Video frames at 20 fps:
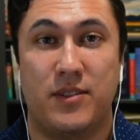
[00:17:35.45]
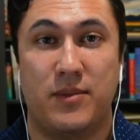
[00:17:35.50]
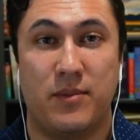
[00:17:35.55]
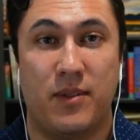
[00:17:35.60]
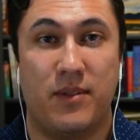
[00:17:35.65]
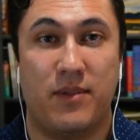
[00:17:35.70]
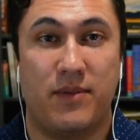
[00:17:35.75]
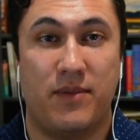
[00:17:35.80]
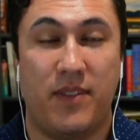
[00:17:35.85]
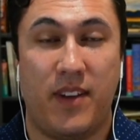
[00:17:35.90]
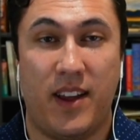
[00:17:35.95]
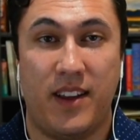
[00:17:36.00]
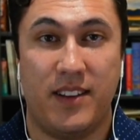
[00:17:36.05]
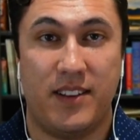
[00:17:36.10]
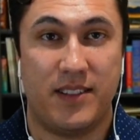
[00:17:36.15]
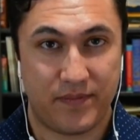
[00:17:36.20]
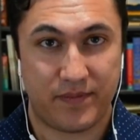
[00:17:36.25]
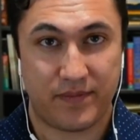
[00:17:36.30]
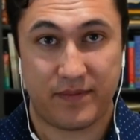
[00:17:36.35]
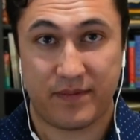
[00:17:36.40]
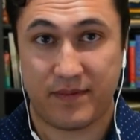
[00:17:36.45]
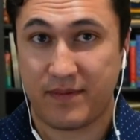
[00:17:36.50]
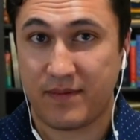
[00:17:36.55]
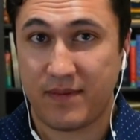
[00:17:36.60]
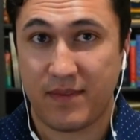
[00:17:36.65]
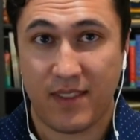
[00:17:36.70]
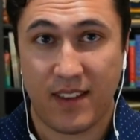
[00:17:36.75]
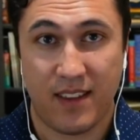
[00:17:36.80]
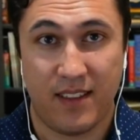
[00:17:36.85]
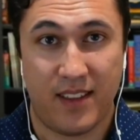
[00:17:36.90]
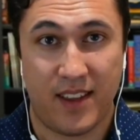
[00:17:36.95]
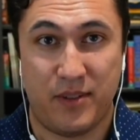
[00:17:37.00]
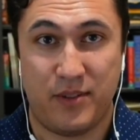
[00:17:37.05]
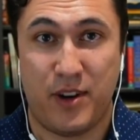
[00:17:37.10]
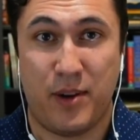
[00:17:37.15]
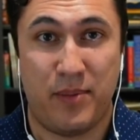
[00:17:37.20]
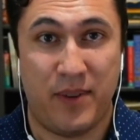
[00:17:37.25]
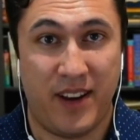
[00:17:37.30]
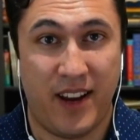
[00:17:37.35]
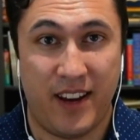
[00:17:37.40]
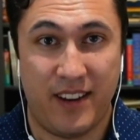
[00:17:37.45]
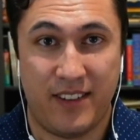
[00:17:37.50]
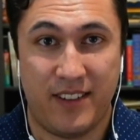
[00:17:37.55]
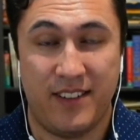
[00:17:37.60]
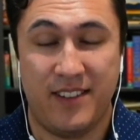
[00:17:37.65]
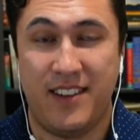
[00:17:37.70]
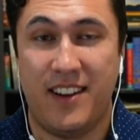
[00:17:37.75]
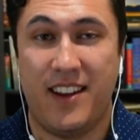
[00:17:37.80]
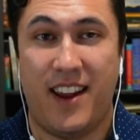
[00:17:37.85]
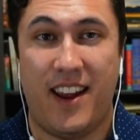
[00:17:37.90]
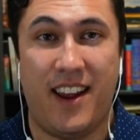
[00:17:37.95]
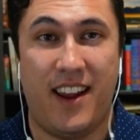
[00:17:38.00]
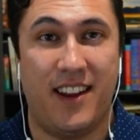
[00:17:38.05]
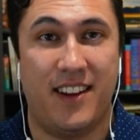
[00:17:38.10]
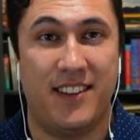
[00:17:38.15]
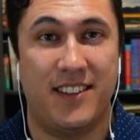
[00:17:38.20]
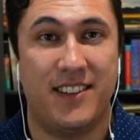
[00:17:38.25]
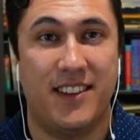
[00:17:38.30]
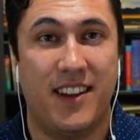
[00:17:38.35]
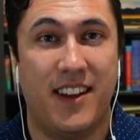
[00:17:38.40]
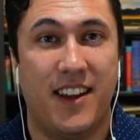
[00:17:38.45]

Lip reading: will face this trepidation and